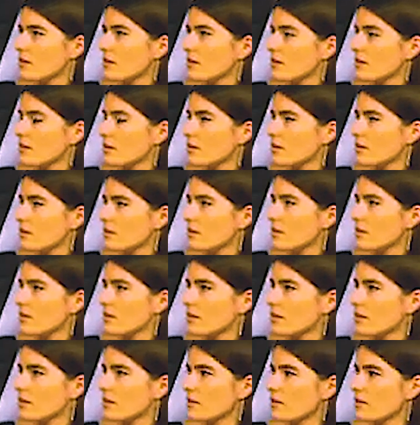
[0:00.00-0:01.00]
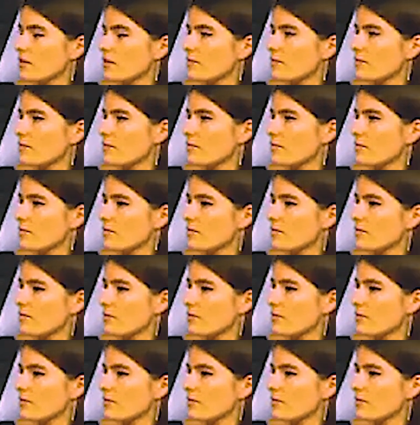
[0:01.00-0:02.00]

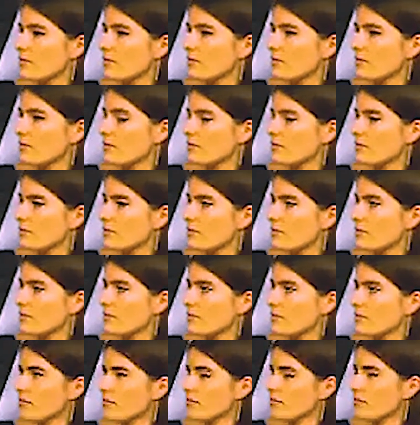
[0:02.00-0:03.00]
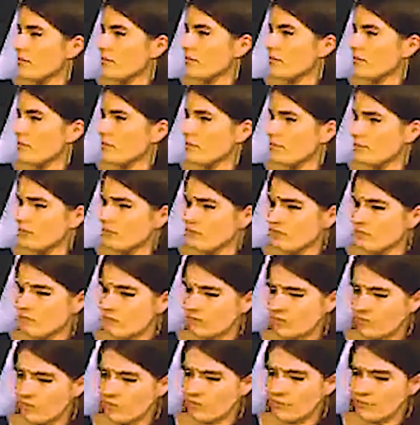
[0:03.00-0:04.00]

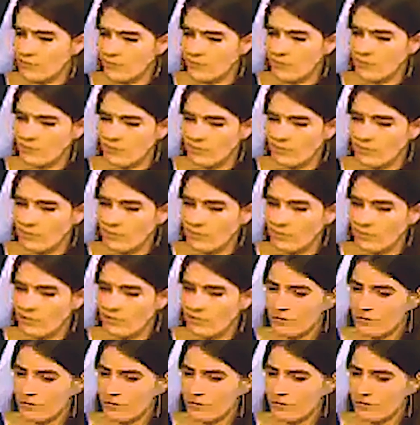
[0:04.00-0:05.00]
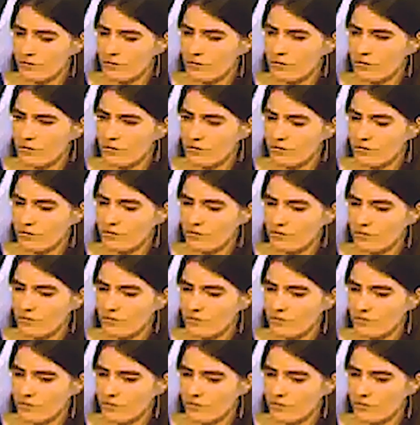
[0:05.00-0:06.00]

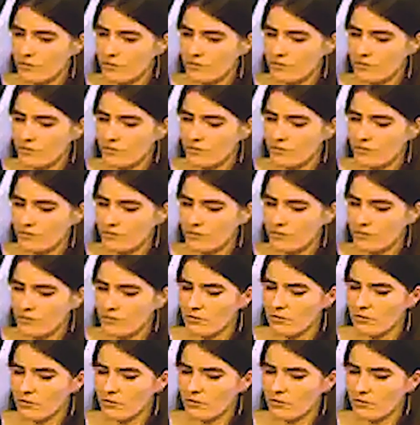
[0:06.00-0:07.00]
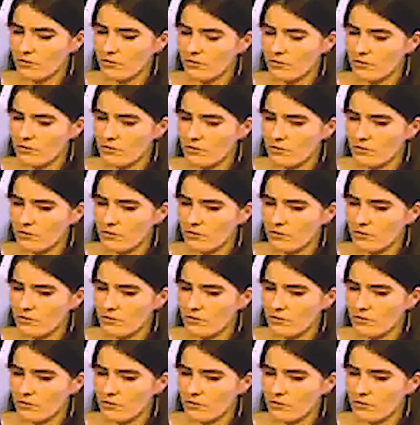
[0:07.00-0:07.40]
(not speaking)